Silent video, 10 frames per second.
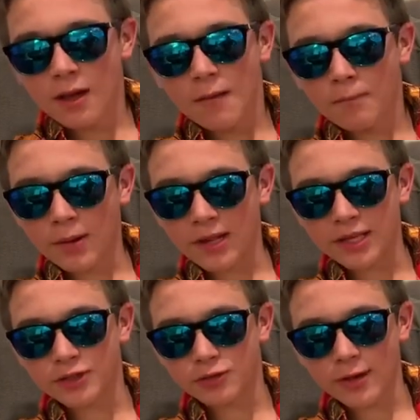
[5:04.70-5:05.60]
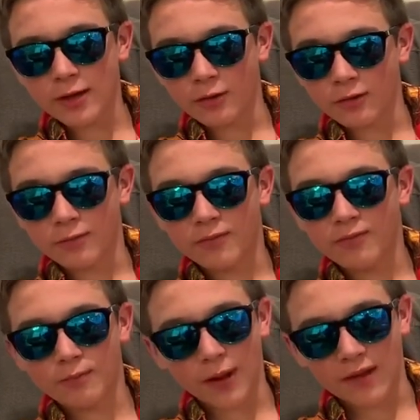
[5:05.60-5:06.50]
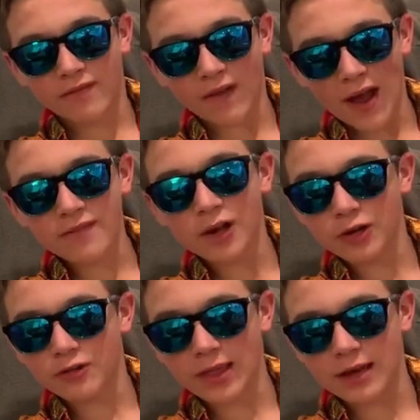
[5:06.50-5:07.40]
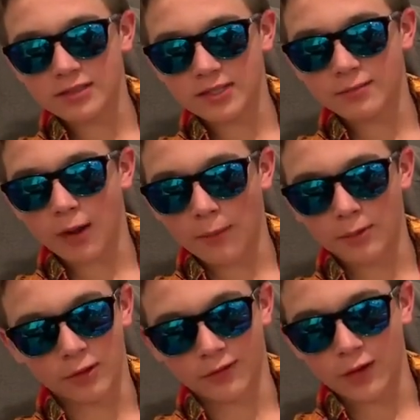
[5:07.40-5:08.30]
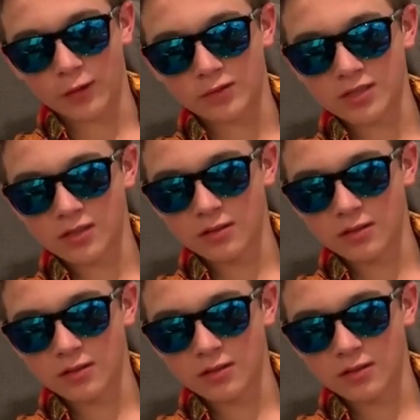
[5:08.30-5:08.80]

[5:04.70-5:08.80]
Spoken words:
but he trailed by 500,000 popular votes.